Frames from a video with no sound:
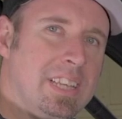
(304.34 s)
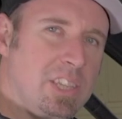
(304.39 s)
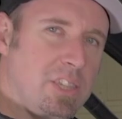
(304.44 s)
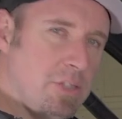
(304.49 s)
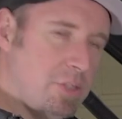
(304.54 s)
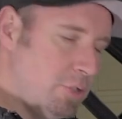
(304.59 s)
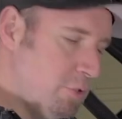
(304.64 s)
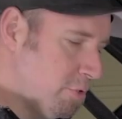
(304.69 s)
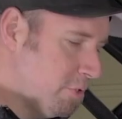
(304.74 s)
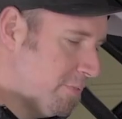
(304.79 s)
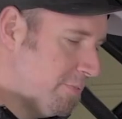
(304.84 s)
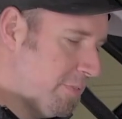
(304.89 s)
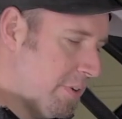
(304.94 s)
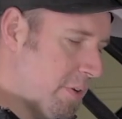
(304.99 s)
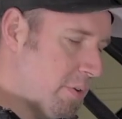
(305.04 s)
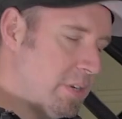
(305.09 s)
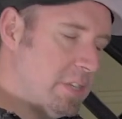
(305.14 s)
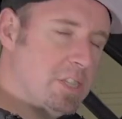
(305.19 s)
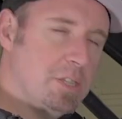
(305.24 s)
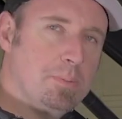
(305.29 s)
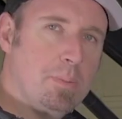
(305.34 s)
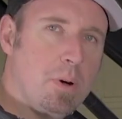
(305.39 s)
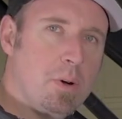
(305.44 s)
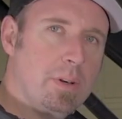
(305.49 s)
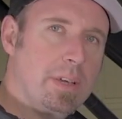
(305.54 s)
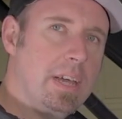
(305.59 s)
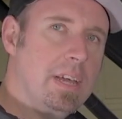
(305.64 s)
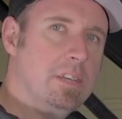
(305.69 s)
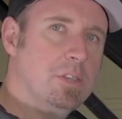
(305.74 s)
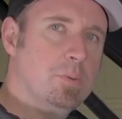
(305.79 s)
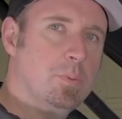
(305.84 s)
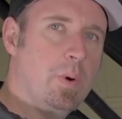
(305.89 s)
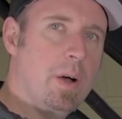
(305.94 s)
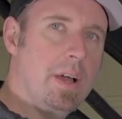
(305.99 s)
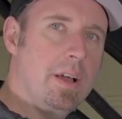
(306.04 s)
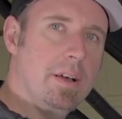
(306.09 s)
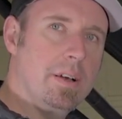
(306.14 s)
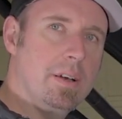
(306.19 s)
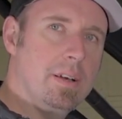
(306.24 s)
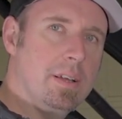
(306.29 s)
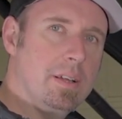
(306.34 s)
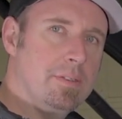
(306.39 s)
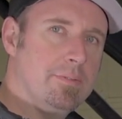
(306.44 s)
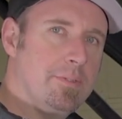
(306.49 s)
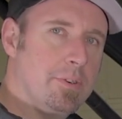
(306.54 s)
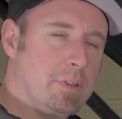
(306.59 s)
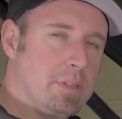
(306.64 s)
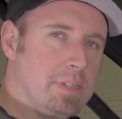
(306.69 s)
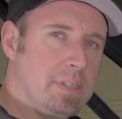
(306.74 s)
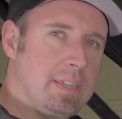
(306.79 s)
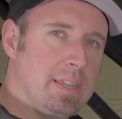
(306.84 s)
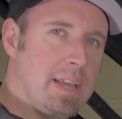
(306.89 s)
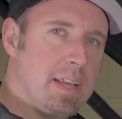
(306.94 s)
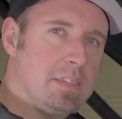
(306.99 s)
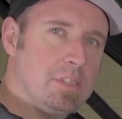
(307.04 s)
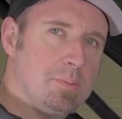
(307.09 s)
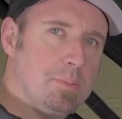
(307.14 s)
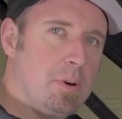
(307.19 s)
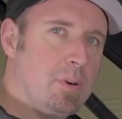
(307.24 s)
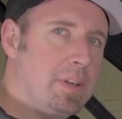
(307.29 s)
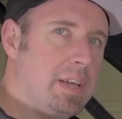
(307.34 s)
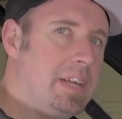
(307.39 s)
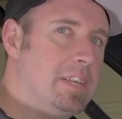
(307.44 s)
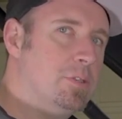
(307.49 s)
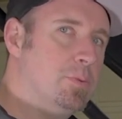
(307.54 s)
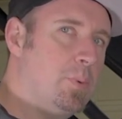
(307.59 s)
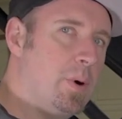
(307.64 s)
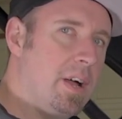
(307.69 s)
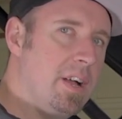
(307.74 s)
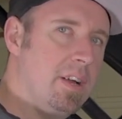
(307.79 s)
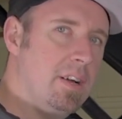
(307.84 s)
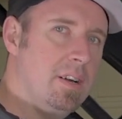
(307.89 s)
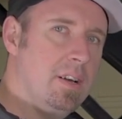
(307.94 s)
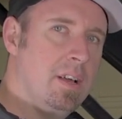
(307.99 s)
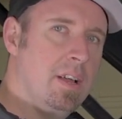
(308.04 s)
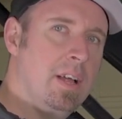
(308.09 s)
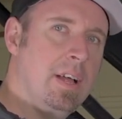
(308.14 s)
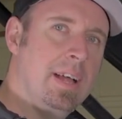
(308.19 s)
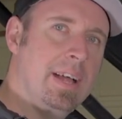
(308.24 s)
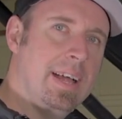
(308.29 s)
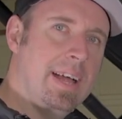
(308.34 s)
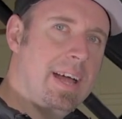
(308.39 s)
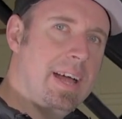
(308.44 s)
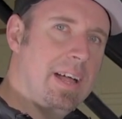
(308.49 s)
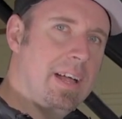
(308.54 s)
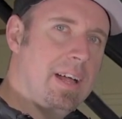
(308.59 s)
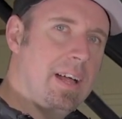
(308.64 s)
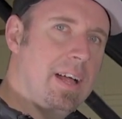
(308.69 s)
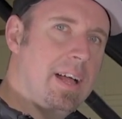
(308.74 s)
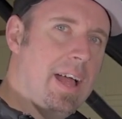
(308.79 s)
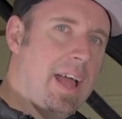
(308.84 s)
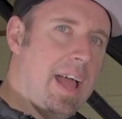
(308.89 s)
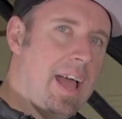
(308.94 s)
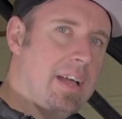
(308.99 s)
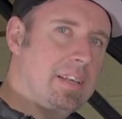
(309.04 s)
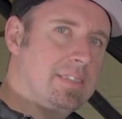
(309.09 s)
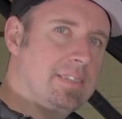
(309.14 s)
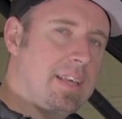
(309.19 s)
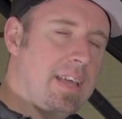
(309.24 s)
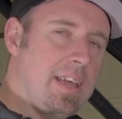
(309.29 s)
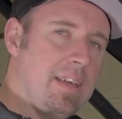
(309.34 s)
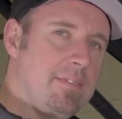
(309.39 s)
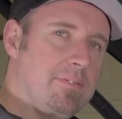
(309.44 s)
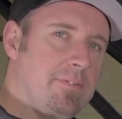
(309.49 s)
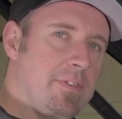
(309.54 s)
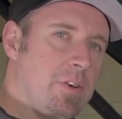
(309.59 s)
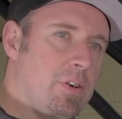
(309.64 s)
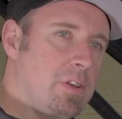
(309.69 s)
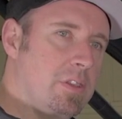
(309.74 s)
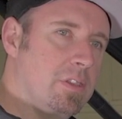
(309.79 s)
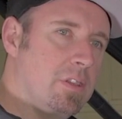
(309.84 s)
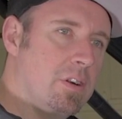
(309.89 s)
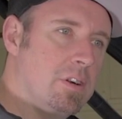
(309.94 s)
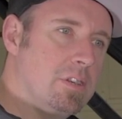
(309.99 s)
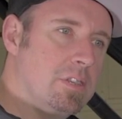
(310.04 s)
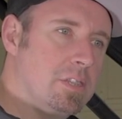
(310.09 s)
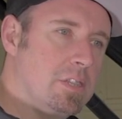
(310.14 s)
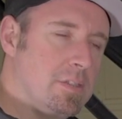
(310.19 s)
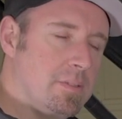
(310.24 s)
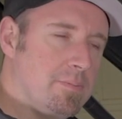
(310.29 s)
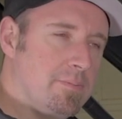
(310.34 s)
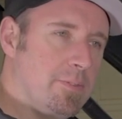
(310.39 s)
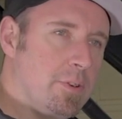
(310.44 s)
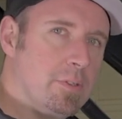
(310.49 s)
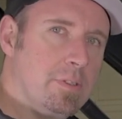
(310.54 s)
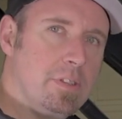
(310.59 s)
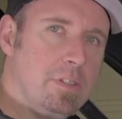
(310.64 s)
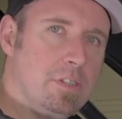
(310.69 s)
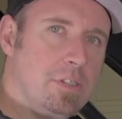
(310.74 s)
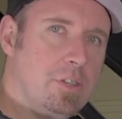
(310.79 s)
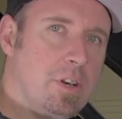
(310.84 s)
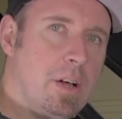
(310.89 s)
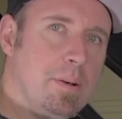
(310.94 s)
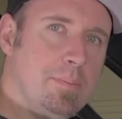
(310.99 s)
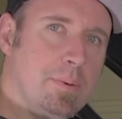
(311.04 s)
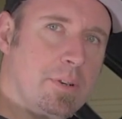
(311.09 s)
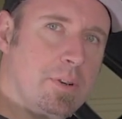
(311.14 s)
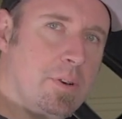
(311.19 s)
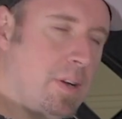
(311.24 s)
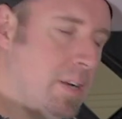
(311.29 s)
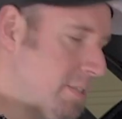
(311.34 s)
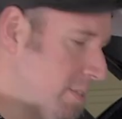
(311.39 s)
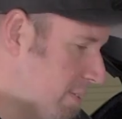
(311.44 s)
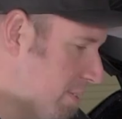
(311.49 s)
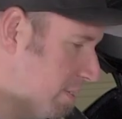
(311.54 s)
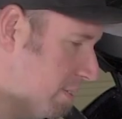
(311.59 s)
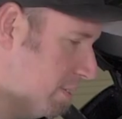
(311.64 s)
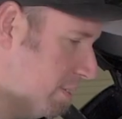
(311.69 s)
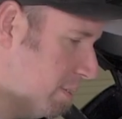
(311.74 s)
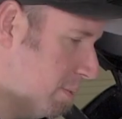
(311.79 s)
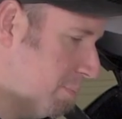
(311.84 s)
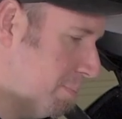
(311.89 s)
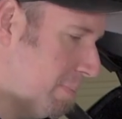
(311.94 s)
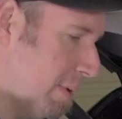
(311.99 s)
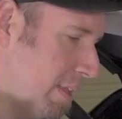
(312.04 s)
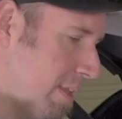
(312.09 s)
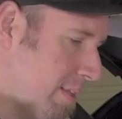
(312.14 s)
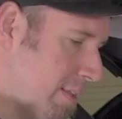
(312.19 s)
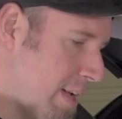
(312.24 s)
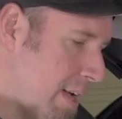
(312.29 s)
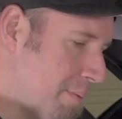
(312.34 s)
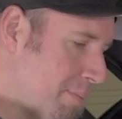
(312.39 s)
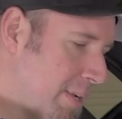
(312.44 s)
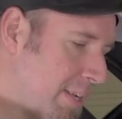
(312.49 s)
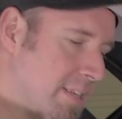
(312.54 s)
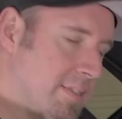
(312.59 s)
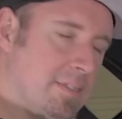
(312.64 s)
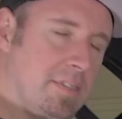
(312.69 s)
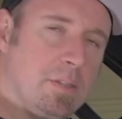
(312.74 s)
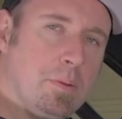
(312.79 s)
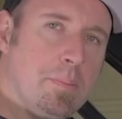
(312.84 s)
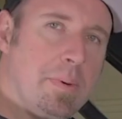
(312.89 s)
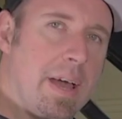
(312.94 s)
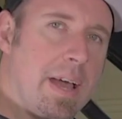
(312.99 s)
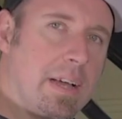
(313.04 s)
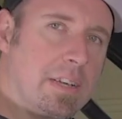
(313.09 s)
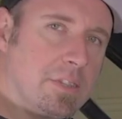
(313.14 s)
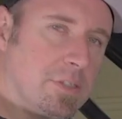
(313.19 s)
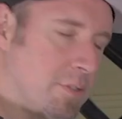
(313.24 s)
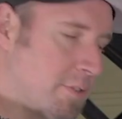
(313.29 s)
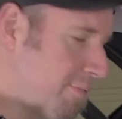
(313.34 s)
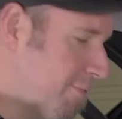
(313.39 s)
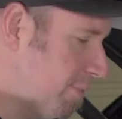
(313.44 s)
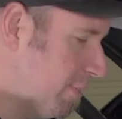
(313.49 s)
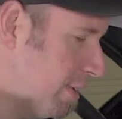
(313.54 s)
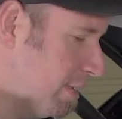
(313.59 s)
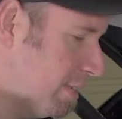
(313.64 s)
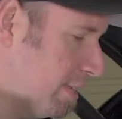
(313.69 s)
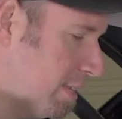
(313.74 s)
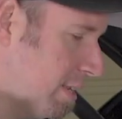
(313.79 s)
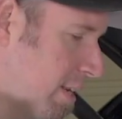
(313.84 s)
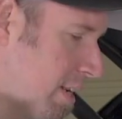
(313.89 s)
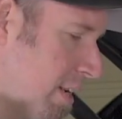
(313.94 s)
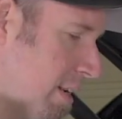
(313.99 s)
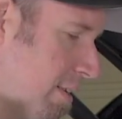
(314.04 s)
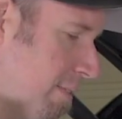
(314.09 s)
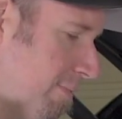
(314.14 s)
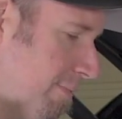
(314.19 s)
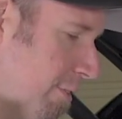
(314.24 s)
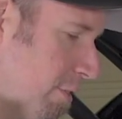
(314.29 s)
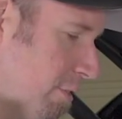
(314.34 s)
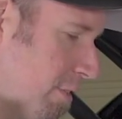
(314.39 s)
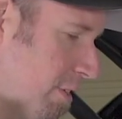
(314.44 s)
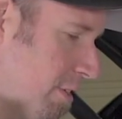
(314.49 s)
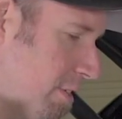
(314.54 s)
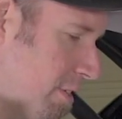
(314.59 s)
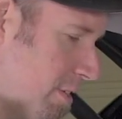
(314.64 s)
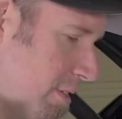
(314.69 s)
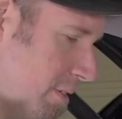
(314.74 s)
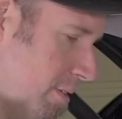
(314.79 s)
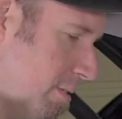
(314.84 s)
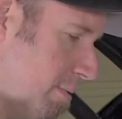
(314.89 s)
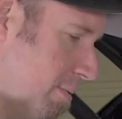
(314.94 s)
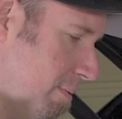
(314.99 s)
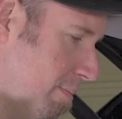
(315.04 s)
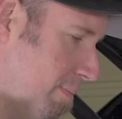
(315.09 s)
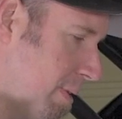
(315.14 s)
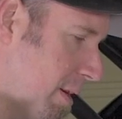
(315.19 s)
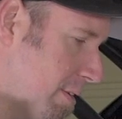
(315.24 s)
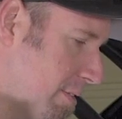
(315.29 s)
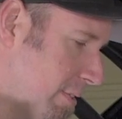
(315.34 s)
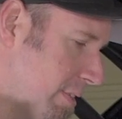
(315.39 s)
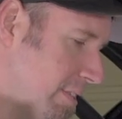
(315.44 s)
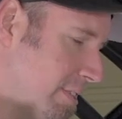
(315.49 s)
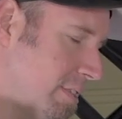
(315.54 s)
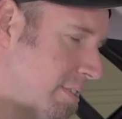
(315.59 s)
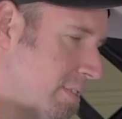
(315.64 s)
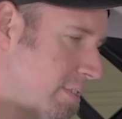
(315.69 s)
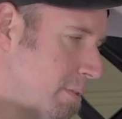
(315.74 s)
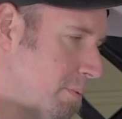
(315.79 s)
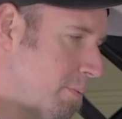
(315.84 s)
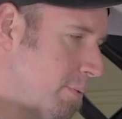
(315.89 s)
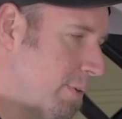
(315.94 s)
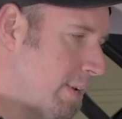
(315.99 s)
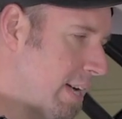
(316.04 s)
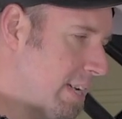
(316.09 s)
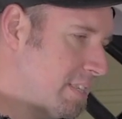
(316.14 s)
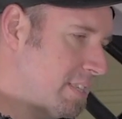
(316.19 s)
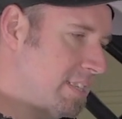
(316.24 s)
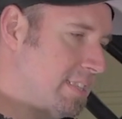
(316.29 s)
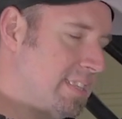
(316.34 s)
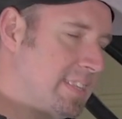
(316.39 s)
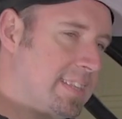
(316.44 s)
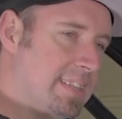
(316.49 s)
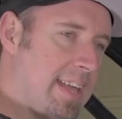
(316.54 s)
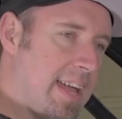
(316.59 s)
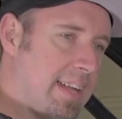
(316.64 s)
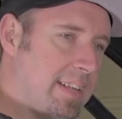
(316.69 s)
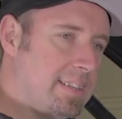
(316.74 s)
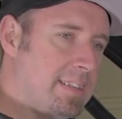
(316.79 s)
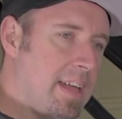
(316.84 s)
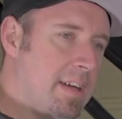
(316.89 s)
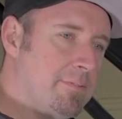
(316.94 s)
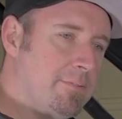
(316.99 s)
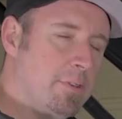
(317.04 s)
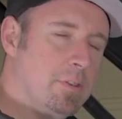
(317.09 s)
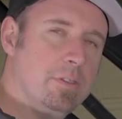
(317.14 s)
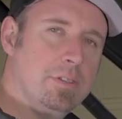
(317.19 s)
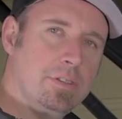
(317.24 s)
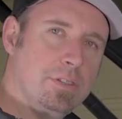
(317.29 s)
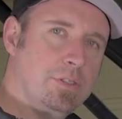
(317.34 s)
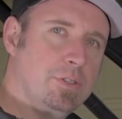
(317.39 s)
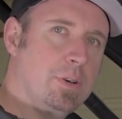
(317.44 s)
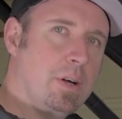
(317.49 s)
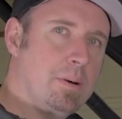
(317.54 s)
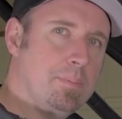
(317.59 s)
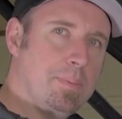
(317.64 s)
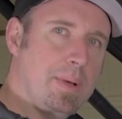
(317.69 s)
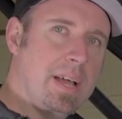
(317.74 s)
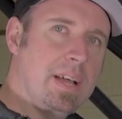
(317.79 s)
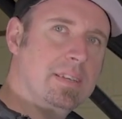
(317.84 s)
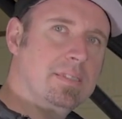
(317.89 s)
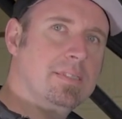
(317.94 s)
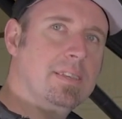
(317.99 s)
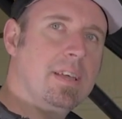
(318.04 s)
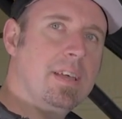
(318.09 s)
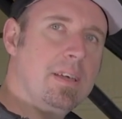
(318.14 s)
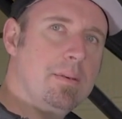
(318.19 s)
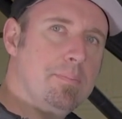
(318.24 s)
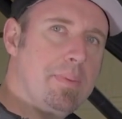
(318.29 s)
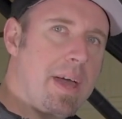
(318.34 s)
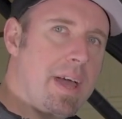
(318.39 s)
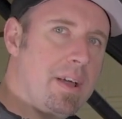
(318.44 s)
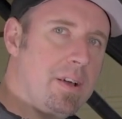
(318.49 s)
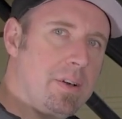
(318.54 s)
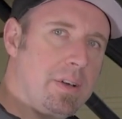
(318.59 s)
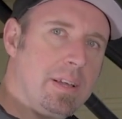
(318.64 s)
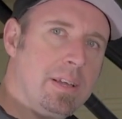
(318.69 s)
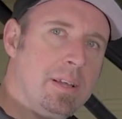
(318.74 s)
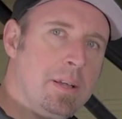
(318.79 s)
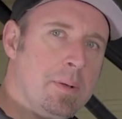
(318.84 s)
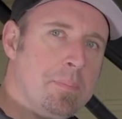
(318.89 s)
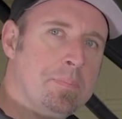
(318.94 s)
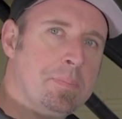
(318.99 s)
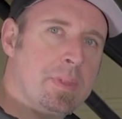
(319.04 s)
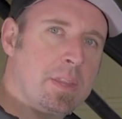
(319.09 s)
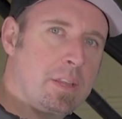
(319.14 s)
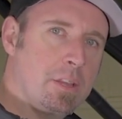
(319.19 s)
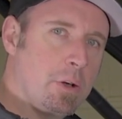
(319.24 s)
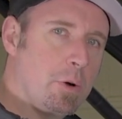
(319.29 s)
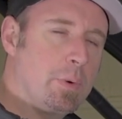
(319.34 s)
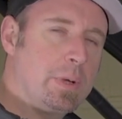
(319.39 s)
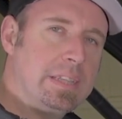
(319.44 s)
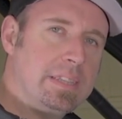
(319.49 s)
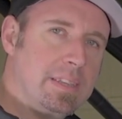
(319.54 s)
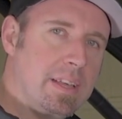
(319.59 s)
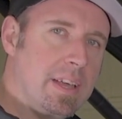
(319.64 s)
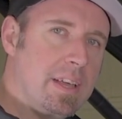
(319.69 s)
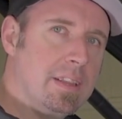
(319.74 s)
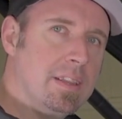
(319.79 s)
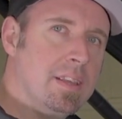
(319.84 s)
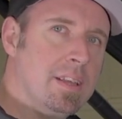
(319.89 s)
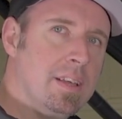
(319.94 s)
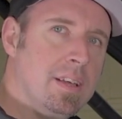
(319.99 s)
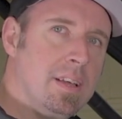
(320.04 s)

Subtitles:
use very small gauge wire. And unfortunately, that small gauge wire has a very large voltage drop across the system by the time it gets to the back. So the fridge voltage monitoring system will actually detect that voltage drop as a battery going dead.